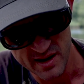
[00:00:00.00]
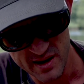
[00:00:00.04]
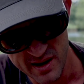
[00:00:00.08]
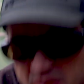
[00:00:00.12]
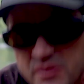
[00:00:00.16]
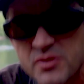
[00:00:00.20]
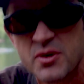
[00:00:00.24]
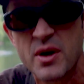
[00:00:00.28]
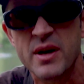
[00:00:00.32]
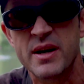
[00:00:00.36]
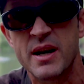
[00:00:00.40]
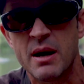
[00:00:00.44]

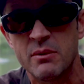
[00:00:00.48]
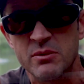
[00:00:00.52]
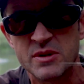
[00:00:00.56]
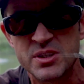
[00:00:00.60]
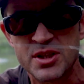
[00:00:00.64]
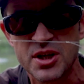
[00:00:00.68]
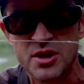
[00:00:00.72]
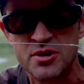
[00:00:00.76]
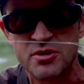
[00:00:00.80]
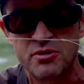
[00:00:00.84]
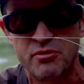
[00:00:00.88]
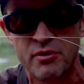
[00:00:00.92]
So you end up with
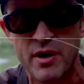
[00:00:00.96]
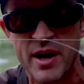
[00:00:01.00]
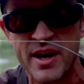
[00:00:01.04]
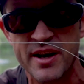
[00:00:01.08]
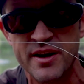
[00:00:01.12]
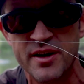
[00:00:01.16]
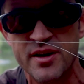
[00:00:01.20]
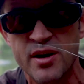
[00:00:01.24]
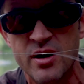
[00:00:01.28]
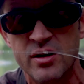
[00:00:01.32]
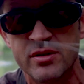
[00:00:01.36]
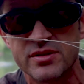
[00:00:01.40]
2
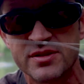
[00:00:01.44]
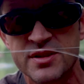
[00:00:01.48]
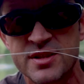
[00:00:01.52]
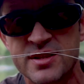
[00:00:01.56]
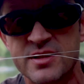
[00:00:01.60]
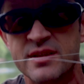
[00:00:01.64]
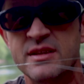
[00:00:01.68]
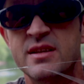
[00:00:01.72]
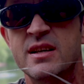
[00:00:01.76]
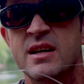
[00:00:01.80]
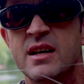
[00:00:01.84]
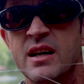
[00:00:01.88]
grinner
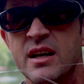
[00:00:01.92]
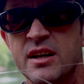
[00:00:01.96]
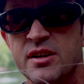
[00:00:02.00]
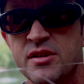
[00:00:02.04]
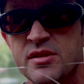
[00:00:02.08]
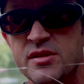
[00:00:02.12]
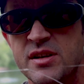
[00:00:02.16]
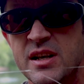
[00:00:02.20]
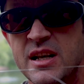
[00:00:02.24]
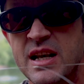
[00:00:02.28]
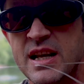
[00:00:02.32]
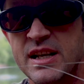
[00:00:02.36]
knots.
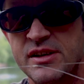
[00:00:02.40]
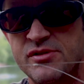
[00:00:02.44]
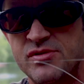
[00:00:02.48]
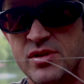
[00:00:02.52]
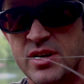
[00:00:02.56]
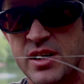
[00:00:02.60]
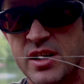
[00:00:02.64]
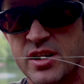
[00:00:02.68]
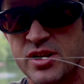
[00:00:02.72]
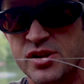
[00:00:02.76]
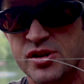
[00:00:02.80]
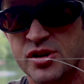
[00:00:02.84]
You
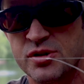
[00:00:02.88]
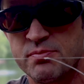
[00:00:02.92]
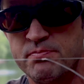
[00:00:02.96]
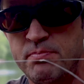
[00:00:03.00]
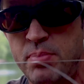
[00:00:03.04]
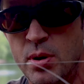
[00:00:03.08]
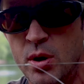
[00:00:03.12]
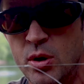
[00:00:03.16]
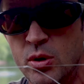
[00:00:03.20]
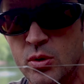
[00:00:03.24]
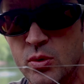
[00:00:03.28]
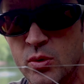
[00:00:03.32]
literally can just
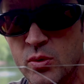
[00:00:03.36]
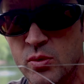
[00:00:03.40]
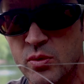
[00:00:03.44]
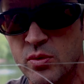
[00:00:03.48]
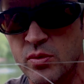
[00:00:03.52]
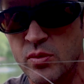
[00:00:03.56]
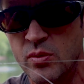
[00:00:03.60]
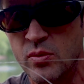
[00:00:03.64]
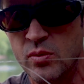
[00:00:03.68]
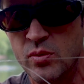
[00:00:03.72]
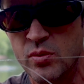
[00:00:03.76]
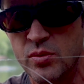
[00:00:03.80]
pull
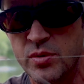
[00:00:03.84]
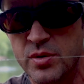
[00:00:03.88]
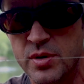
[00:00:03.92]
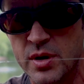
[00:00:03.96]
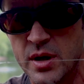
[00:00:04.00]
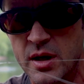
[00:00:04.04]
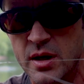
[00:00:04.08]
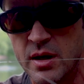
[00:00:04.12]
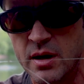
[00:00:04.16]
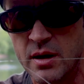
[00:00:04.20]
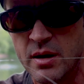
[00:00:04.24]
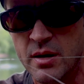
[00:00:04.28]

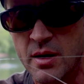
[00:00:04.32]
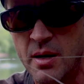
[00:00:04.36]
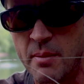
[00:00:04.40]
them